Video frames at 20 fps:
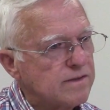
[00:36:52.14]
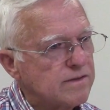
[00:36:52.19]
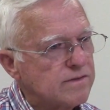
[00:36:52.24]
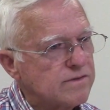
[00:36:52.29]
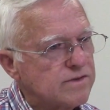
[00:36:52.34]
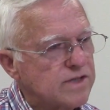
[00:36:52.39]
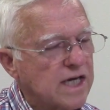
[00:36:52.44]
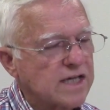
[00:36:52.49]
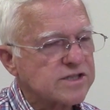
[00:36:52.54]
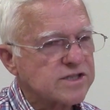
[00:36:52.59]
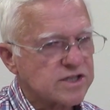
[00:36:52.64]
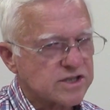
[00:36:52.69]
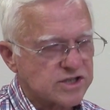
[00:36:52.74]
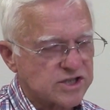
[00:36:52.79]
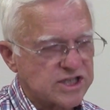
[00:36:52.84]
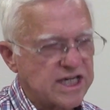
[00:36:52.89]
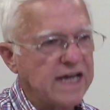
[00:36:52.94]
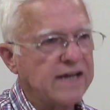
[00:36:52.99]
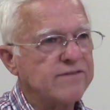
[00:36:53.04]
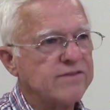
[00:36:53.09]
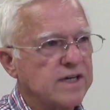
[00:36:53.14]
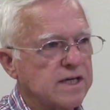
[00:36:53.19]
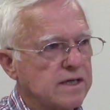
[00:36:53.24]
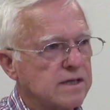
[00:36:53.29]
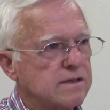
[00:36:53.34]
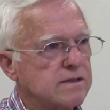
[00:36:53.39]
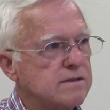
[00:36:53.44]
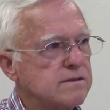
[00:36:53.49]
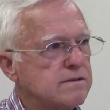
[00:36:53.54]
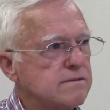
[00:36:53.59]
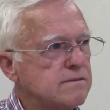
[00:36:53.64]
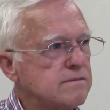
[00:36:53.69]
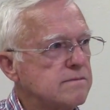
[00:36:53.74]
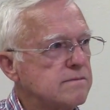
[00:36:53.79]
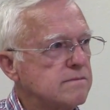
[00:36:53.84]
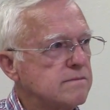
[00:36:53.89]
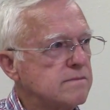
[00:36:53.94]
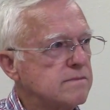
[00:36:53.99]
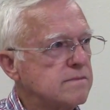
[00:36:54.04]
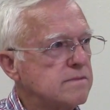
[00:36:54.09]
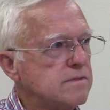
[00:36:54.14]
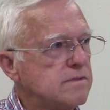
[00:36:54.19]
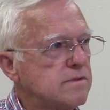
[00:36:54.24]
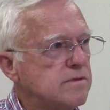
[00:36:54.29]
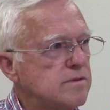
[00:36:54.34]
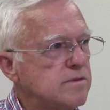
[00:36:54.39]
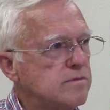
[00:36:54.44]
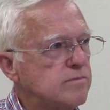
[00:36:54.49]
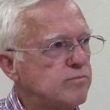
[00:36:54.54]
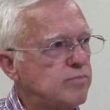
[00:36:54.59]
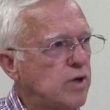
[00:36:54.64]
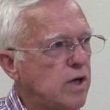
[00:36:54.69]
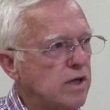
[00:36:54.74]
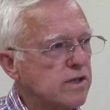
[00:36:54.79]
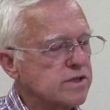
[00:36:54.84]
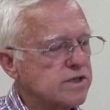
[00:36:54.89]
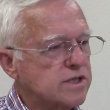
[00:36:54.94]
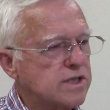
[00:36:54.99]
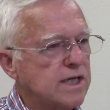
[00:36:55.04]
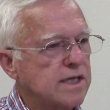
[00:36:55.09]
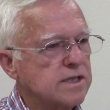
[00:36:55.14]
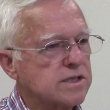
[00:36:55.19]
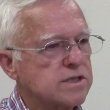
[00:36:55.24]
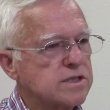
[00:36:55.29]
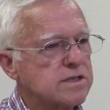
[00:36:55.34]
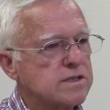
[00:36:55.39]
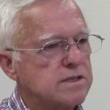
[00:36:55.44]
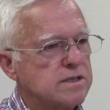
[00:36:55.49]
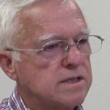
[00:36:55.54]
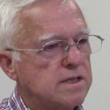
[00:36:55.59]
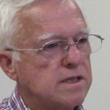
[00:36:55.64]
does the saving. Paul says,